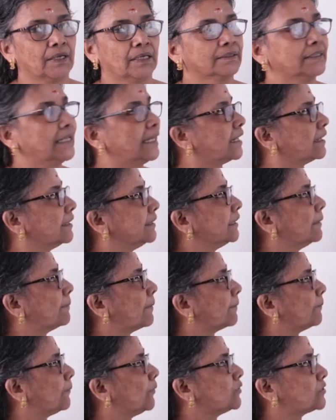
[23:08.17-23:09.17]
There in the
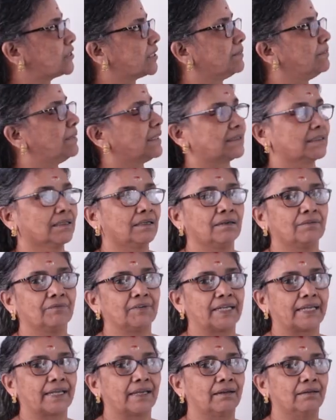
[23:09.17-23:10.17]
proportion method we
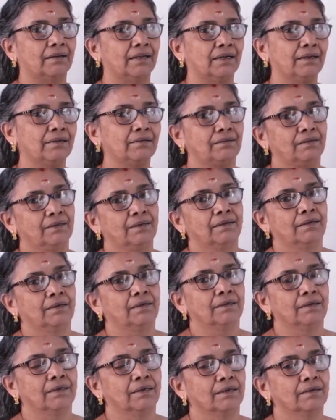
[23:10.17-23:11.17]
can learn
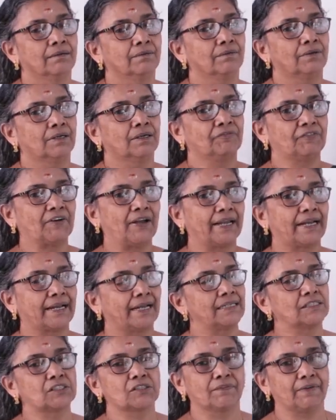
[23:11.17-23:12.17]
5
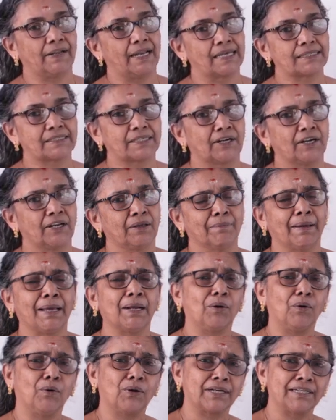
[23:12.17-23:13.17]
kinds of elasticity
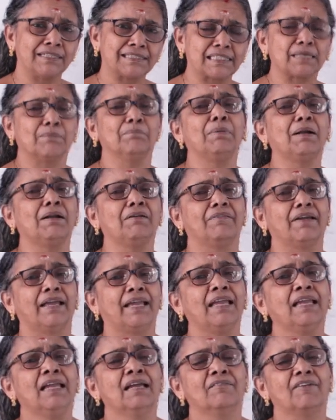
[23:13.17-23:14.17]
demand, or in simple
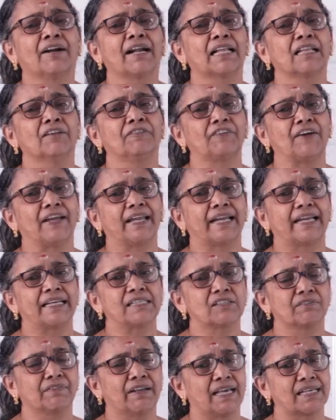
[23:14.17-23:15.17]
way what are the 5 kinds
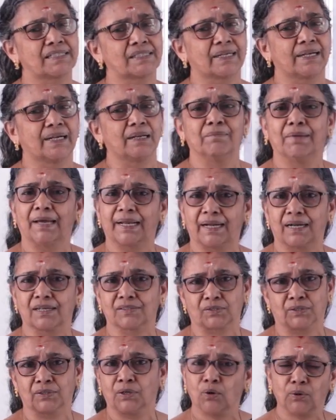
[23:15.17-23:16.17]
of elasticity demand
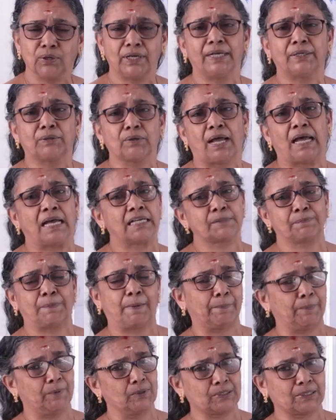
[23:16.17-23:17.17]
also. No need to ask
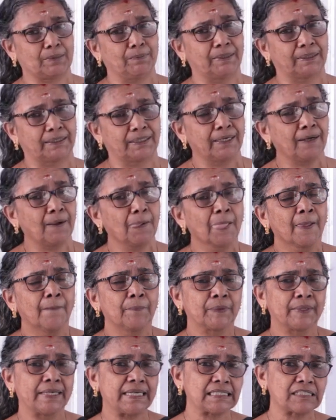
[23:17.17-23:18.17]
proportion method,
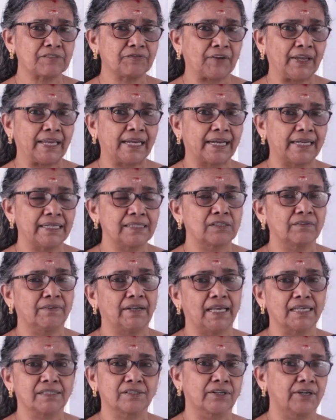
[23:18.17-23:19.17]
just 5 kinds of
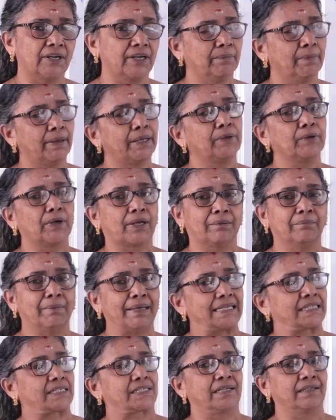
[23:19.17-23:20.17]
elasticity demand you can
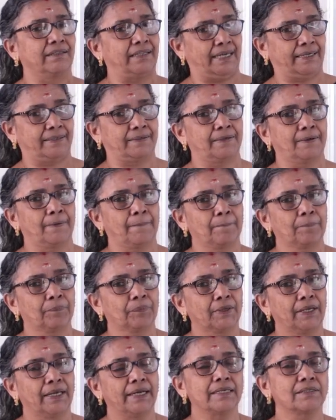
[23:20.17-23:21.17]
mention that.
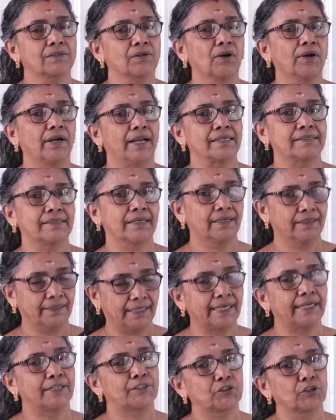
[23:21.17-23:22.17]
It is not necessary
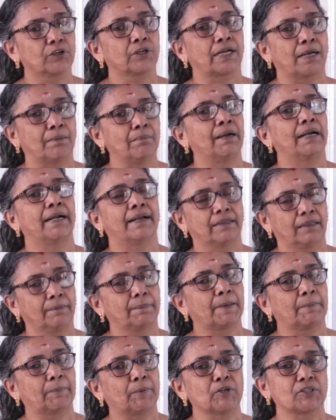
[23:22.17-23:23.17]
that it should come under the
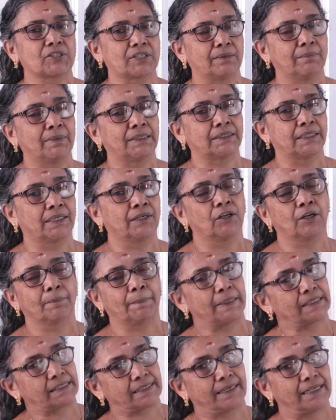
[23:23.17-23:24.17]
proportion method or
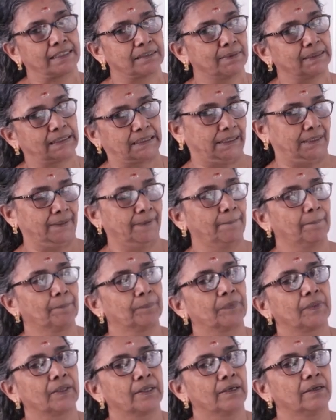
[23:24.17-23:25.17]
percentage method.
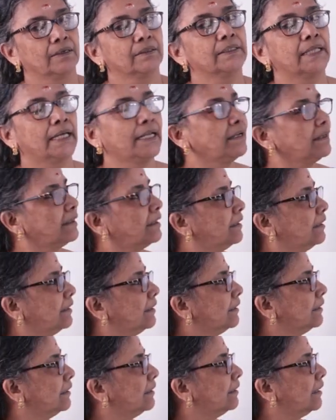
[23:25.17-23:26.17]
Then
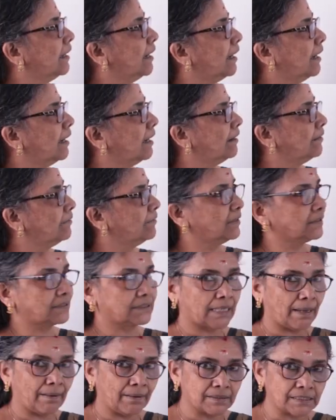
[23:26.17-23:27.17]

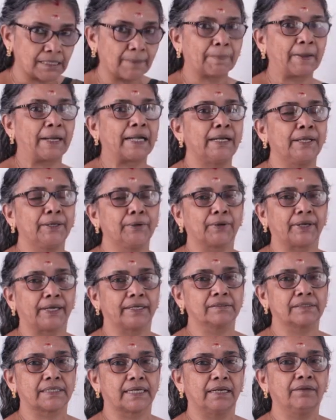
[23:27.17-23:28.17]
separately you
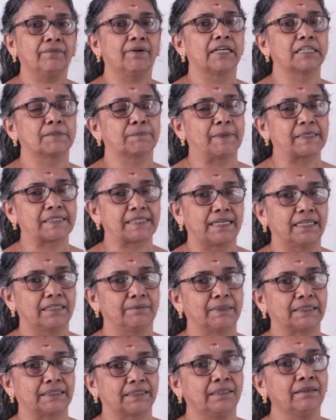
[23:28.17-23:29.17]
can study what is percentage
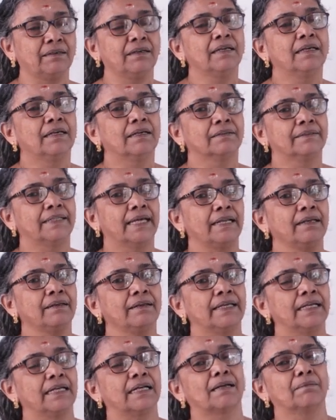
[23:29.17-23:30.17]
method, then
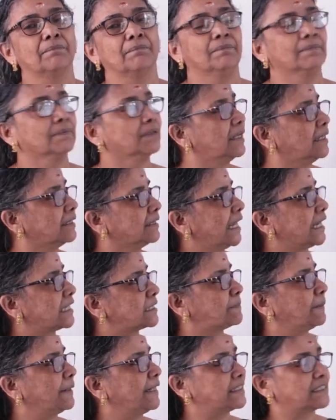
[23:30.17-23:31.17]
income
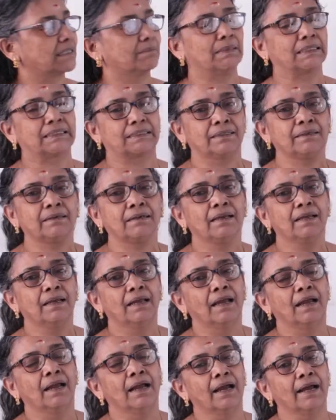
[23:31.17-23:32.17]
expenditure method,
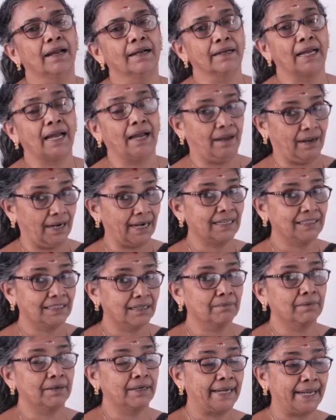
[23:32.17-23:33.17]
and
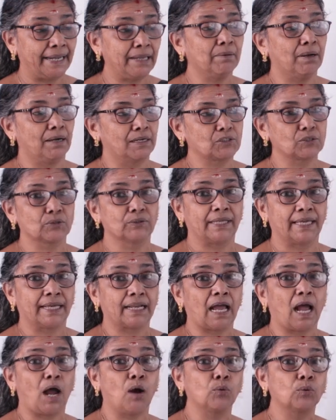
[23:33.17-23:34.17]
another name also
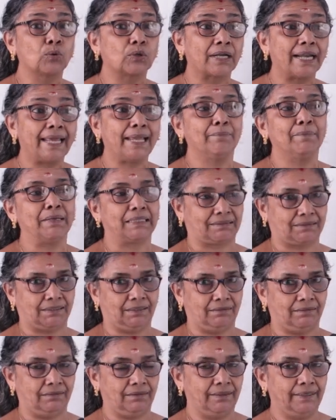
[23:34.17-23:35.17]
there, outlay
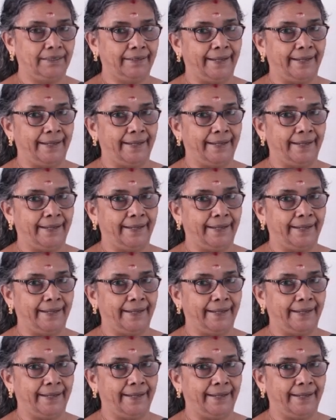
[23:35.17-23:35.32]
method.